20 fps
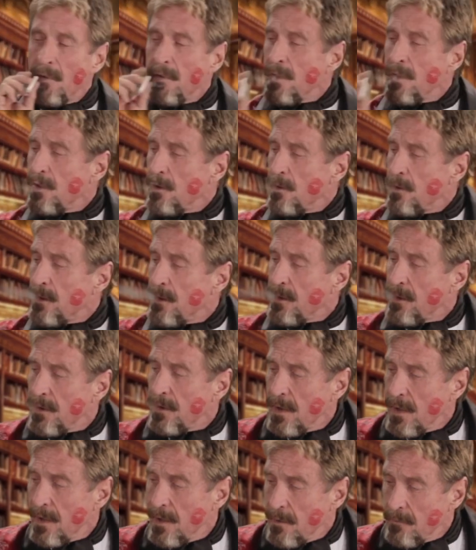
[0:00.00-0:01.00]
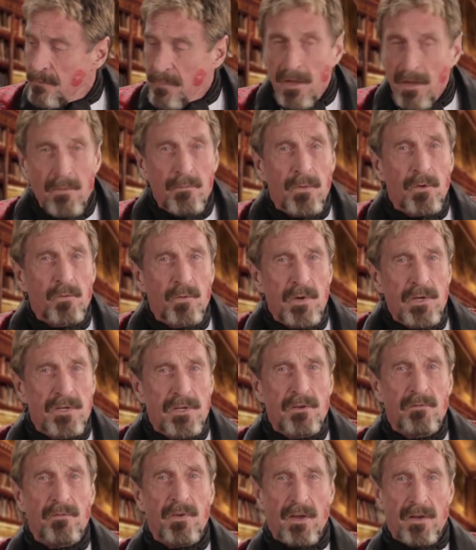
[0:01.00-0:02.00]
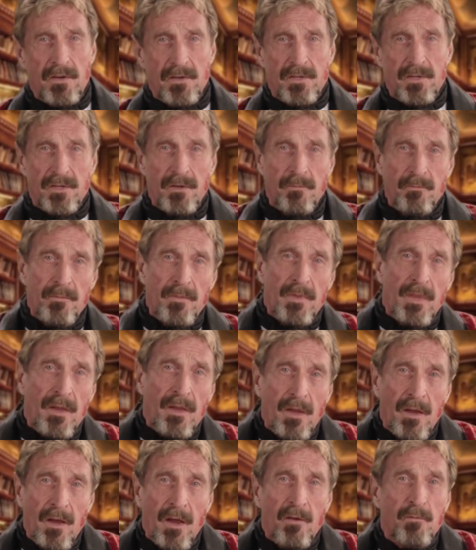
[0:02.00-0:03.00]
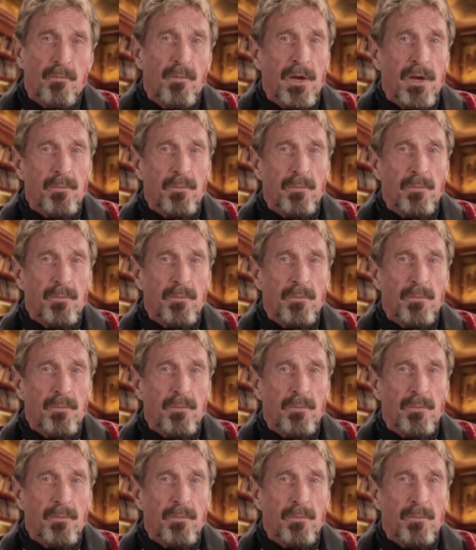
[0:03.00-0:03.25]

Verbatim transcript: claims, quote, will be as hack proof as humanly